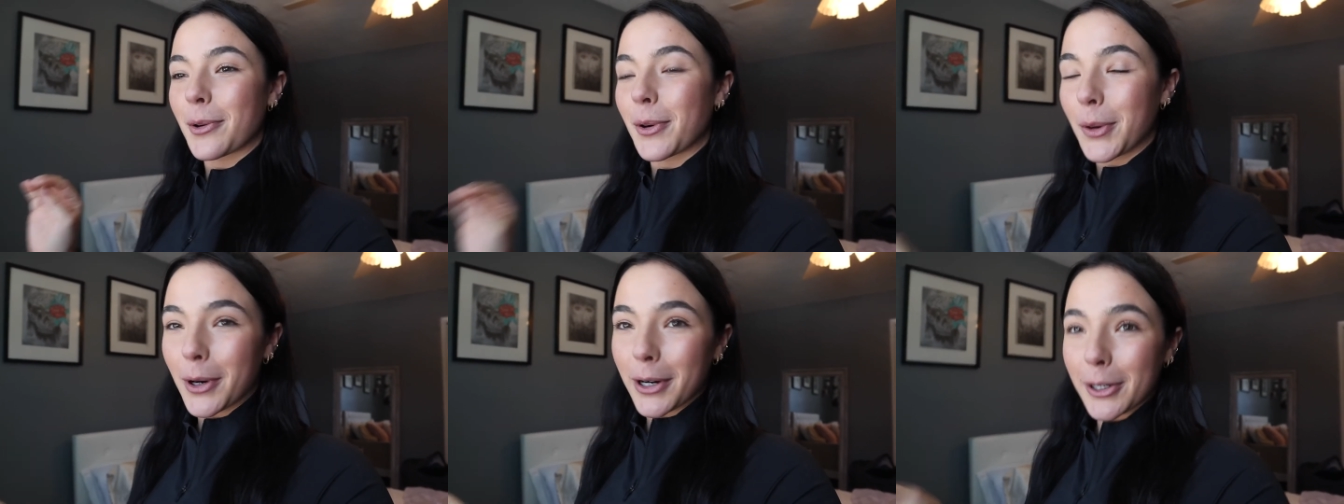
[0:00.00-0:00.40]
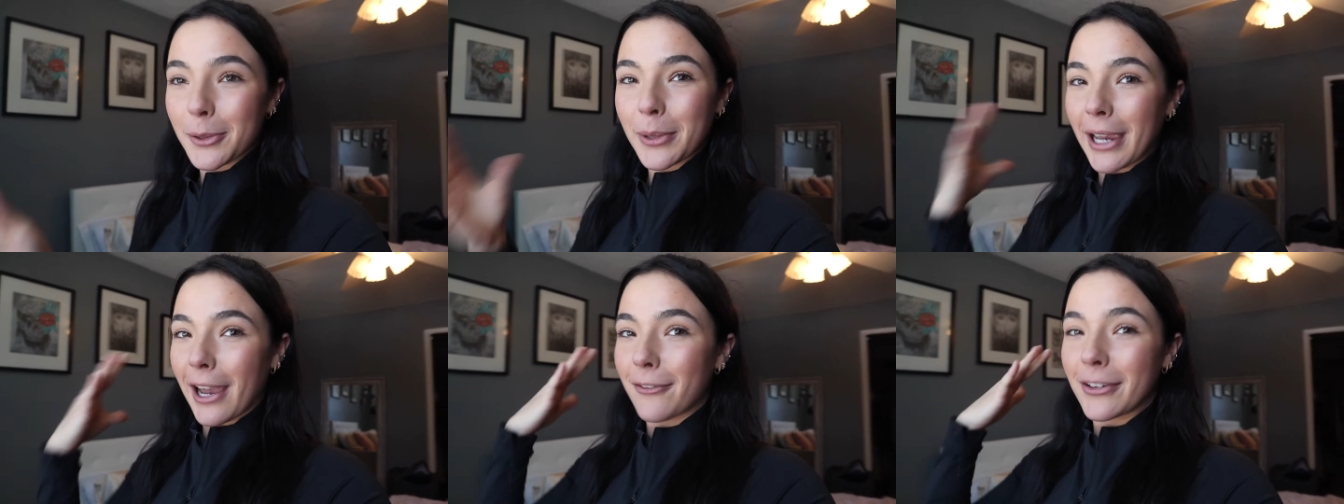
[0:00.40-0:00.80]
or
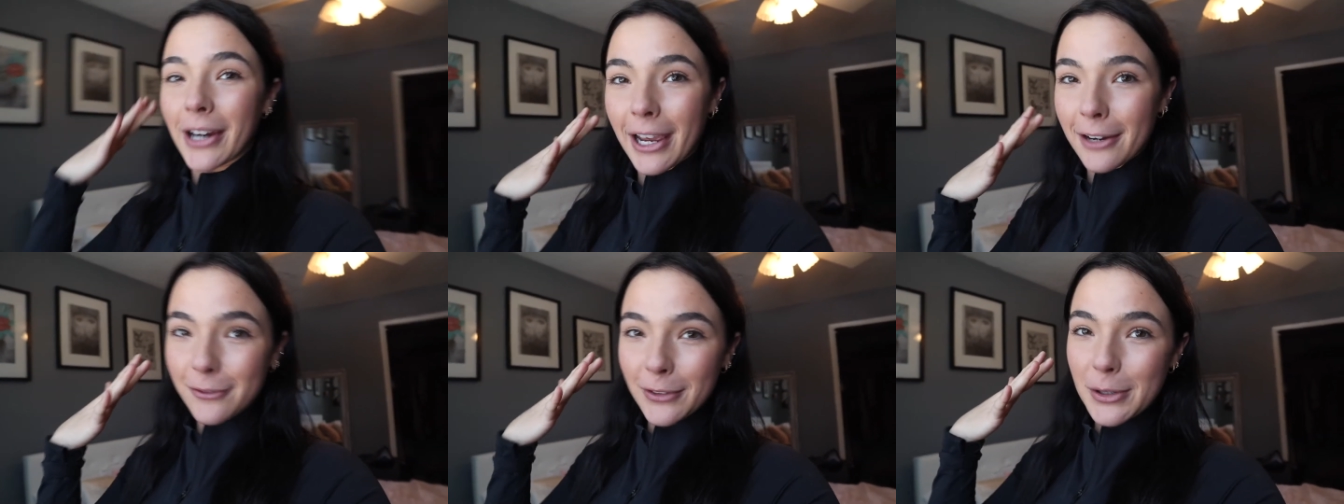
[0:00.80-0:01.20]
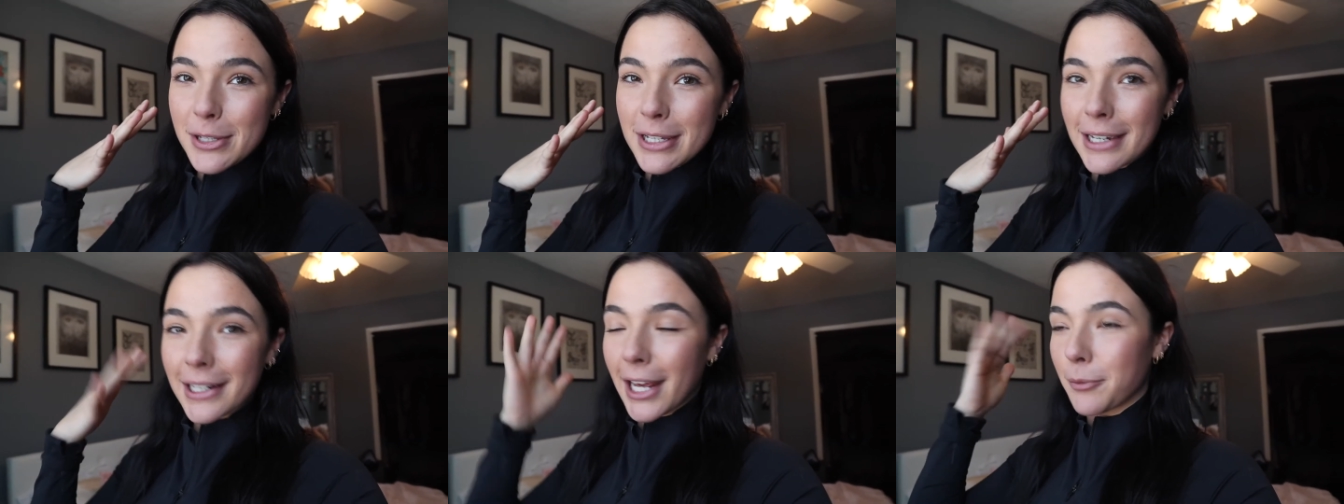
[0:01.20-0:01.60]
we have our
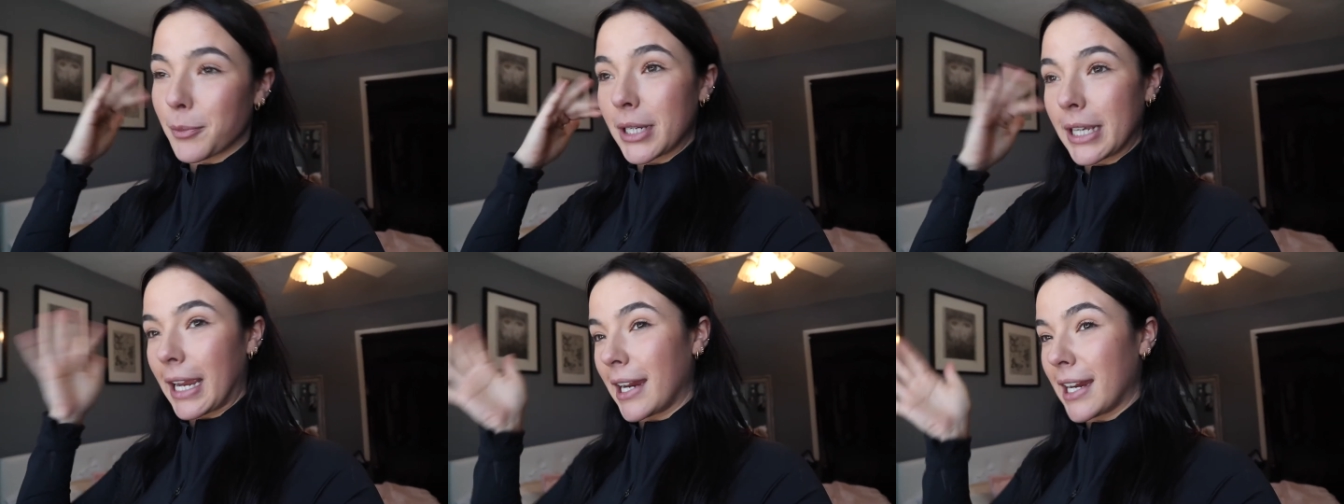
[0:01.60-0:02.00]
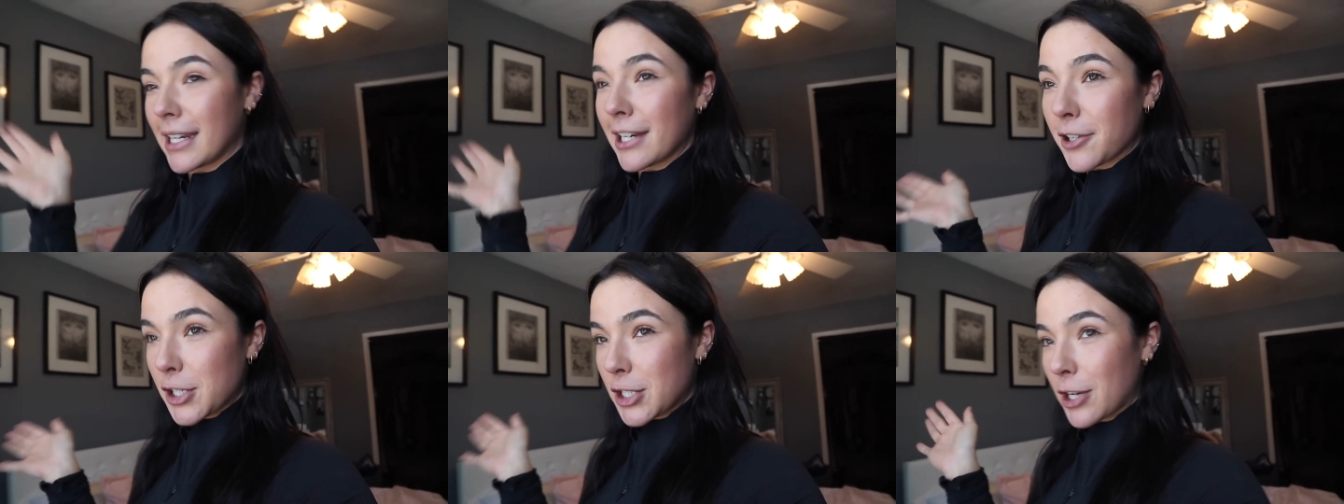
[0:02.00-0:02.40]
headphones in and we can't
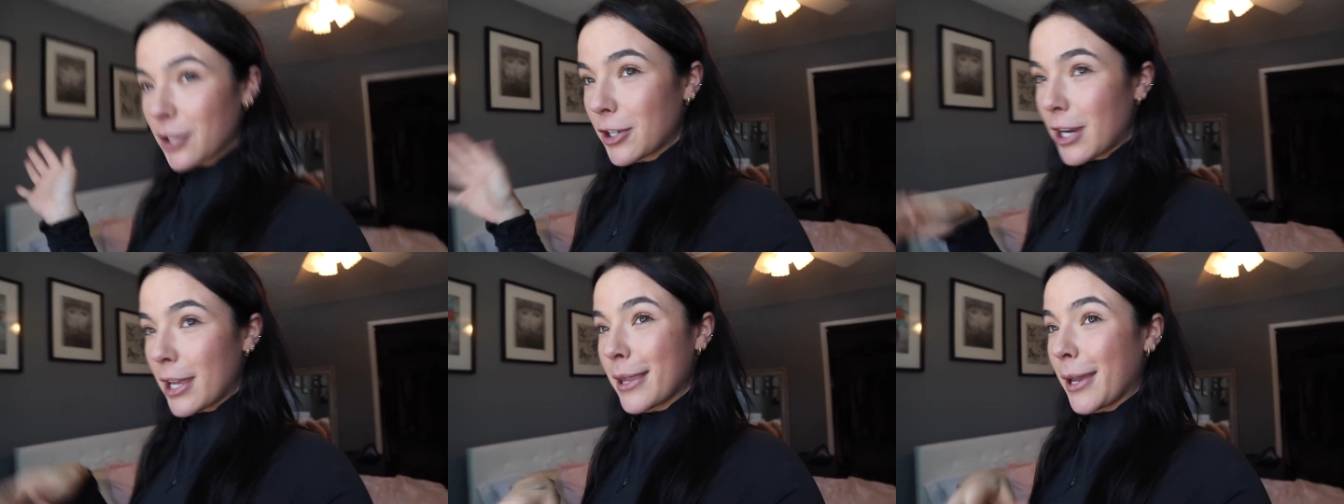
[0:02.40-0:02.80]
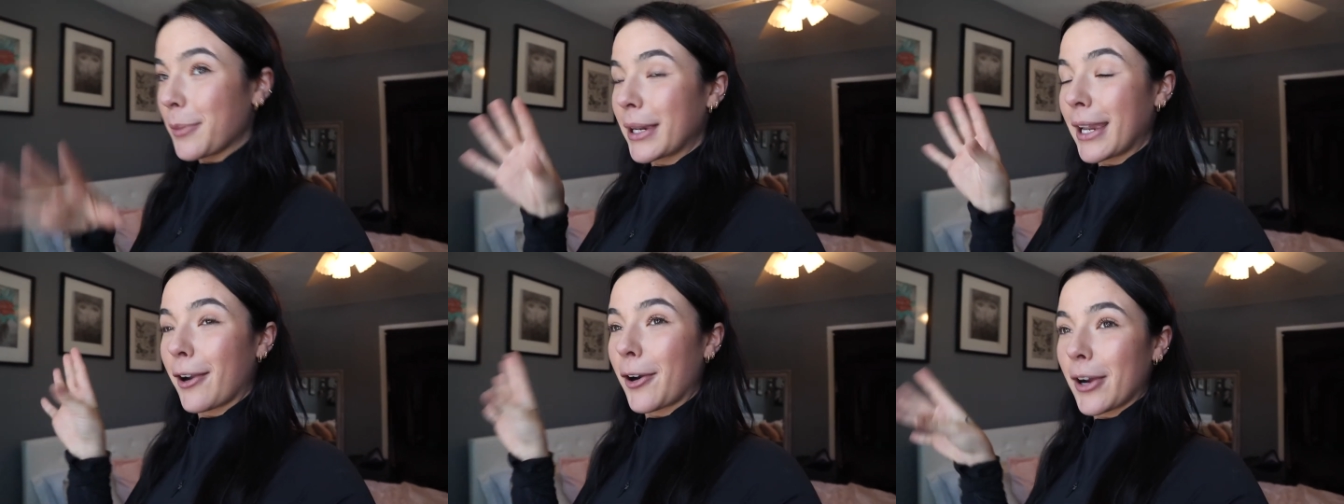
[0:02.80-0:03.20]
hear each other and then
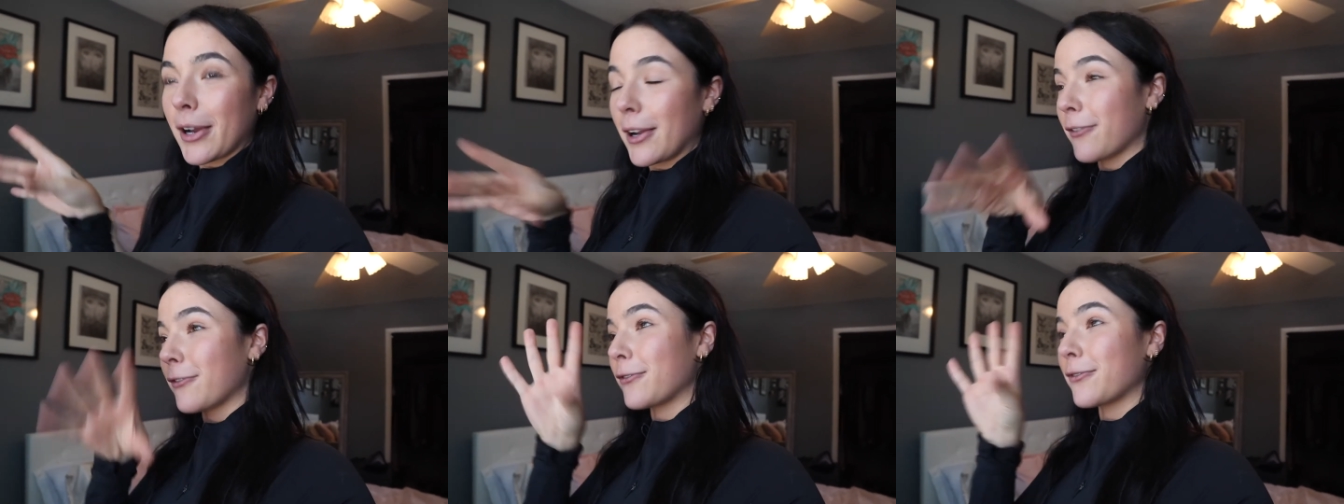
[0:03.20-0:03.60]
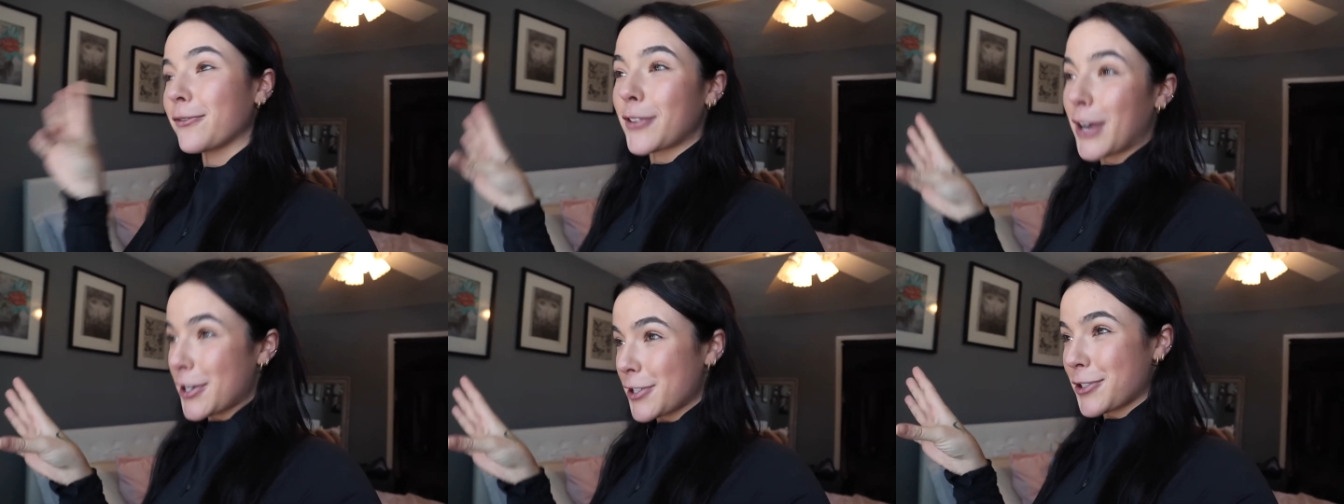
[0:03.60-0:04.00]
we get
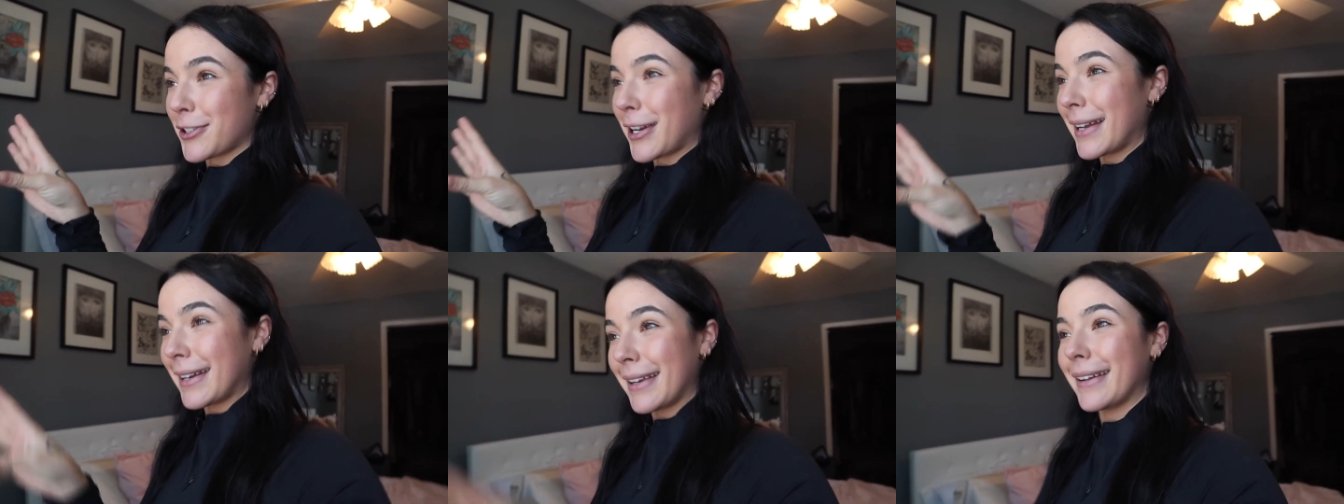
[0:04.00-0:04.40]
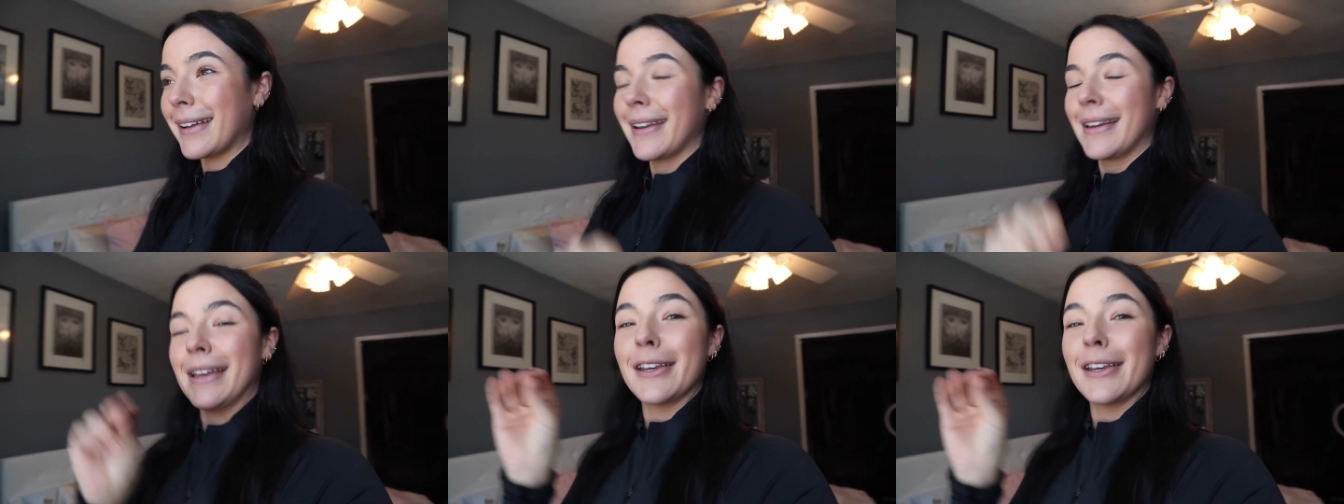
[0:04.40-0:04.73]
frustrated,